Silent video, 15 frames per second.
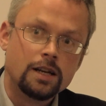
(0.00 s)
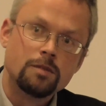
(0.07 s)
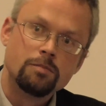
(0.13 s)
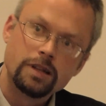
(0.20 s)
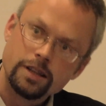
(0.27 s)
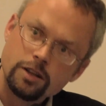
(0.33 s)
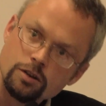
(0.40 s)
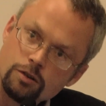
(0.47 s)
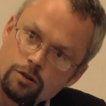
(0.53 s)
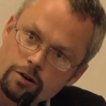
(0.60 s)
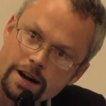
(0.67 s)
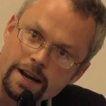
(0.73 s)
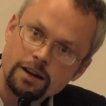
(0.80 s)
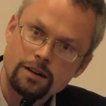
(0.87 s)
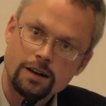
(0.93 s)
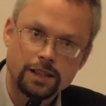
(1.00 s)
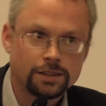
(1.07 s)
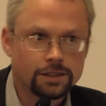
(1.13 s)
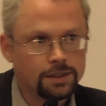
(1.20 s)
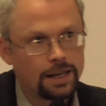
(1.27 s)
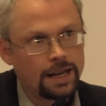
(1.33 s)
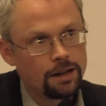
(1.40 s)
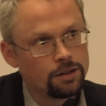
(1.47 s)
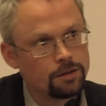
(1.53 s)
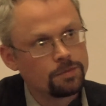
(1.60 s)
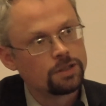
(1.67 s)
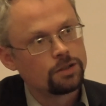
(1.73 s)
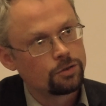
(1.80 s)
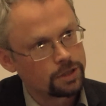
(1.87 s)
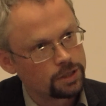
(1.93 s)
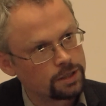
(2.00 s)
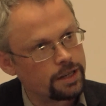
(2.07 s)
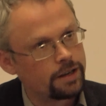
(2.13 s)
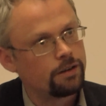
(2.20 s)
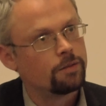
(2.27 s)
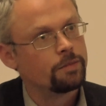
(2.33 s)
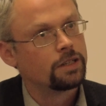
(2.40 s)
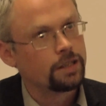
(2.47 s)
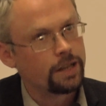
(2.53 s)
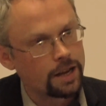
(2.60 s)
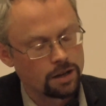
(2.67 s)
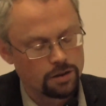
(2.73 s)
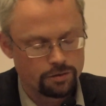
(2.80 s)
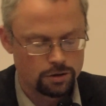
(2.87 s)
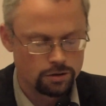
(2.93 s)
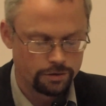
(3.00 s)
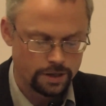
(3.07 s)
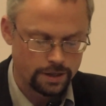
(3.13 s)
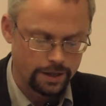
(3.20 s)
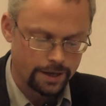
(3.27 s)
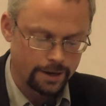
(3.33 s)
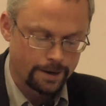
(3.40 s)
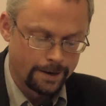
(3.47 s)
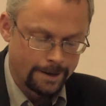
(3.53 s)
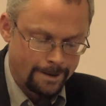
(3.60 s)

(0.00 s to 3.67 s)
But the Ukraine crisis allowed them to twist their arm into getting involved in that.